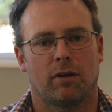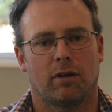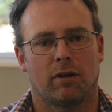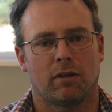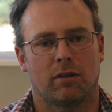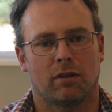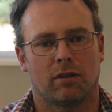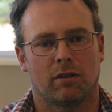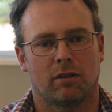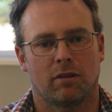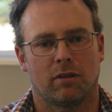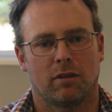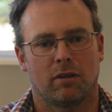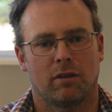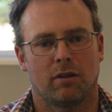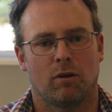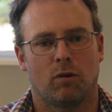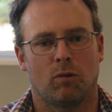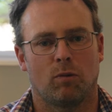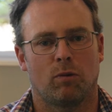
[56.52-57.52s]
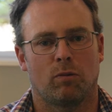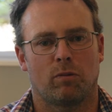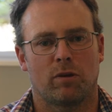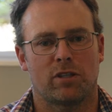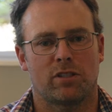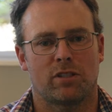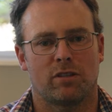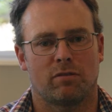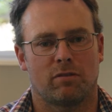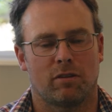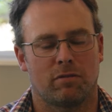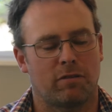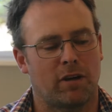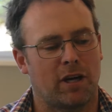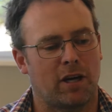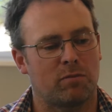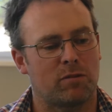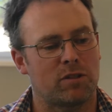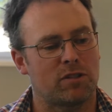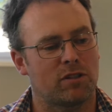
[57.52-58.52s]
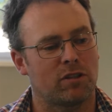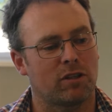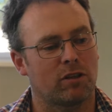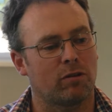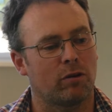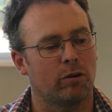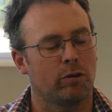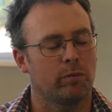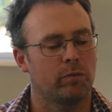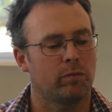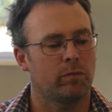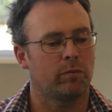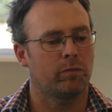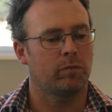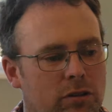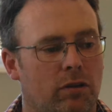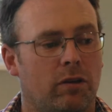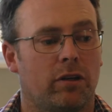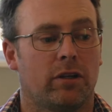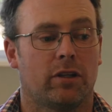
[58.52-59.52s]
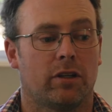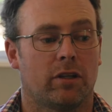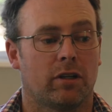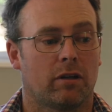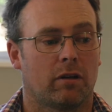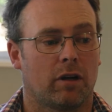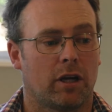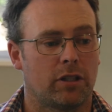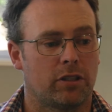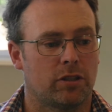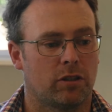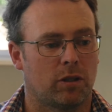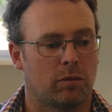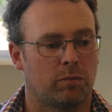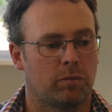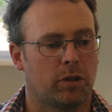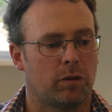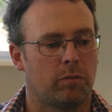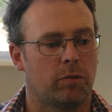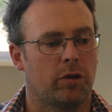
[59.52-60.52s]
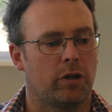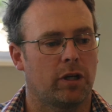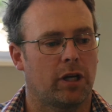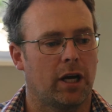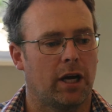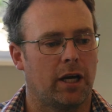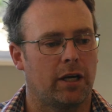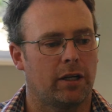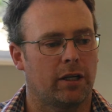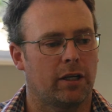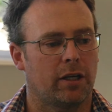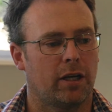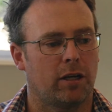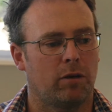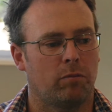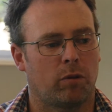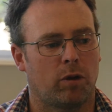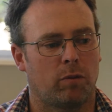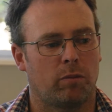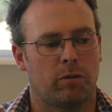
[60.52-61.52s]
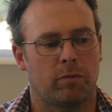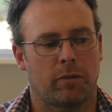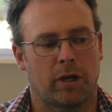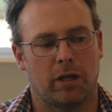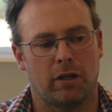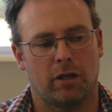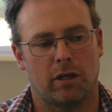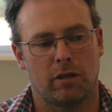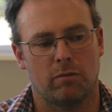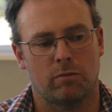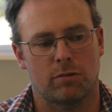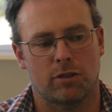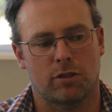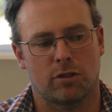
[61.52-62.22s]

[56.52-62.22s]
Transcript: and all the rest of the farmers in the group. Julie did a great job communicating and probably made NIWA's